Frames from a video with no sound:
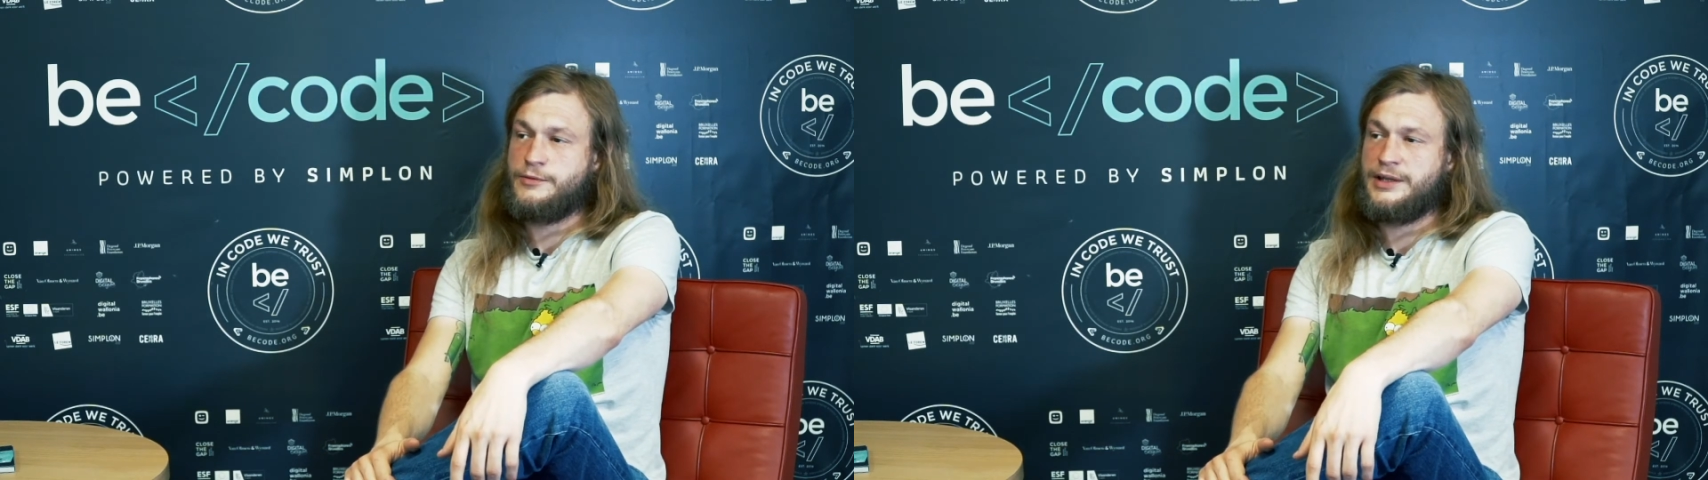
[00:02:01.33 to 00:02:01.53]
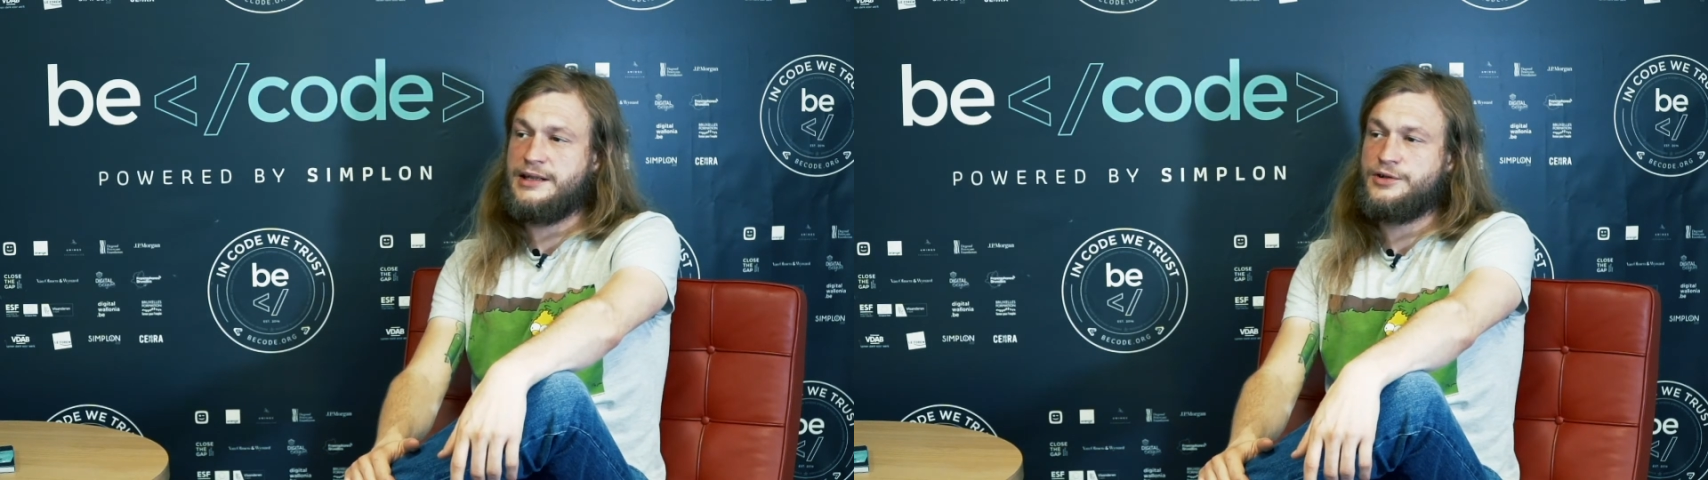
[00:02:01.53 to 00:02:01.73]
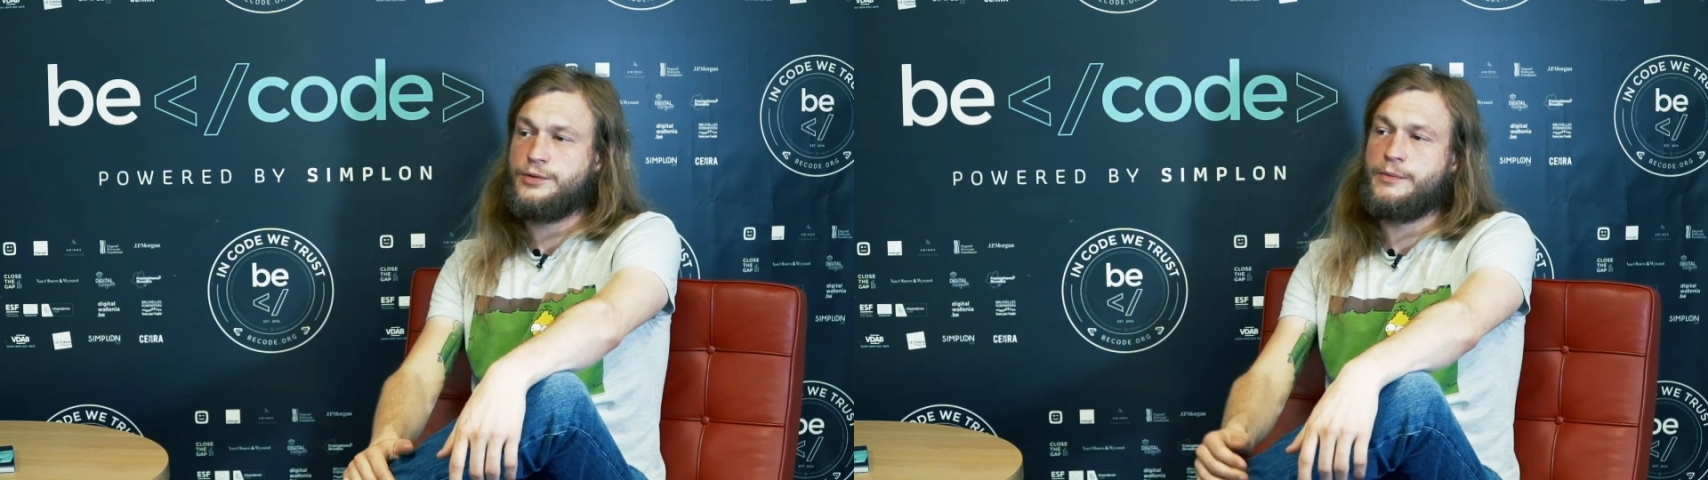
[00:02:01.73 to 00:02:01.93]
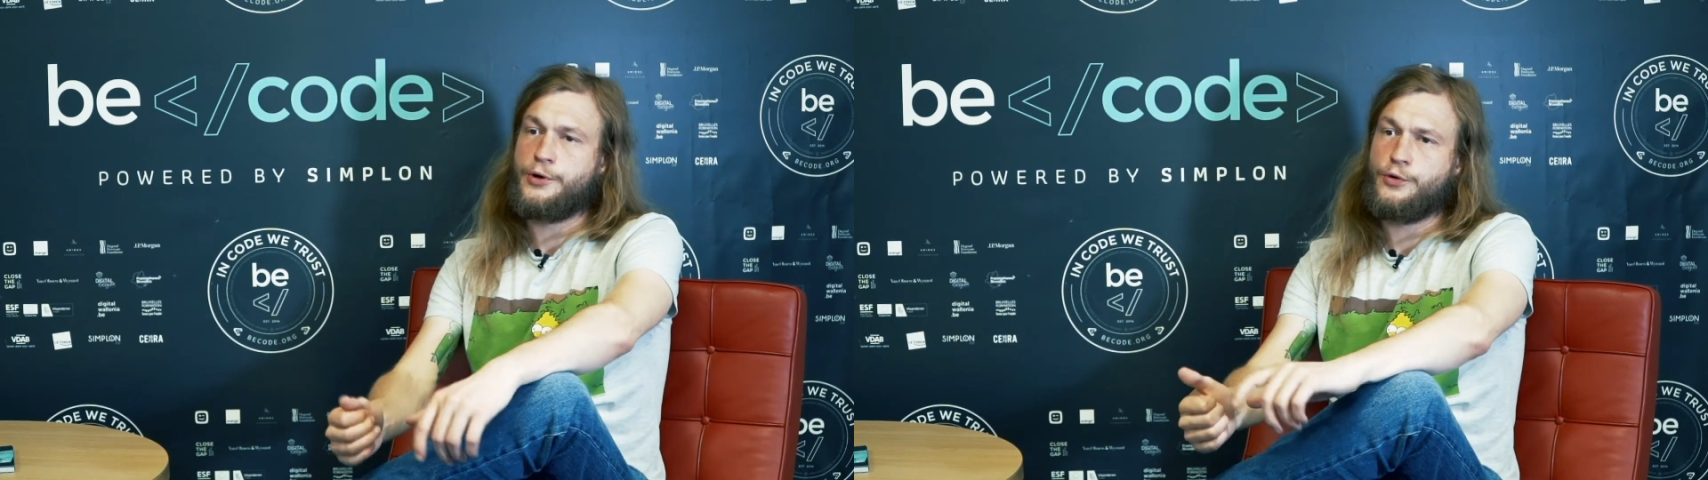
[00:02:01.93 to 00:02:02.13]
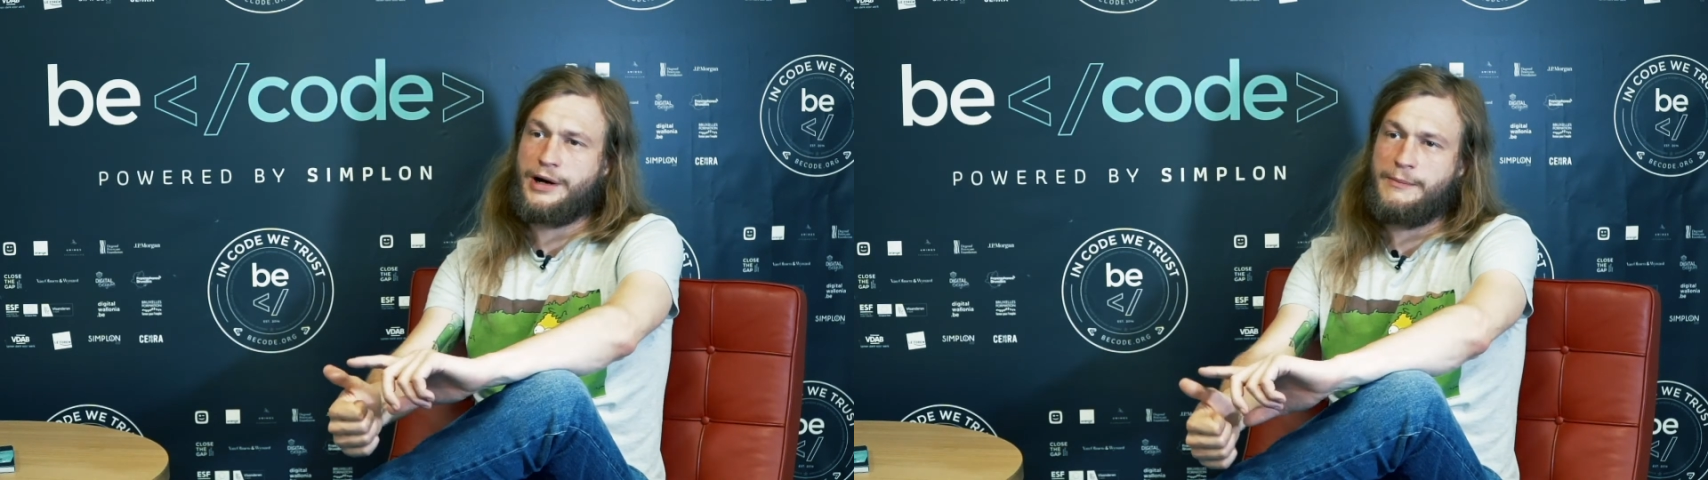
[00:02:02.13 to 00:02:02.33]
we teach you the
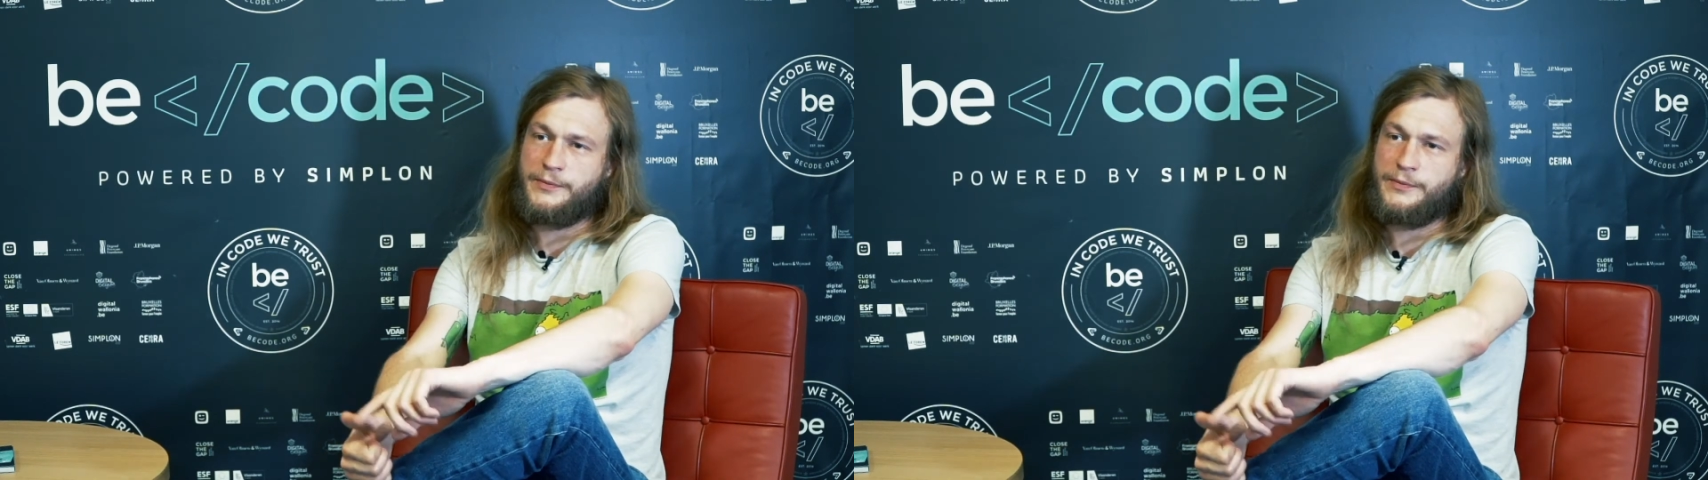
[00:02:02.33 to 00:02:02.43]
programmer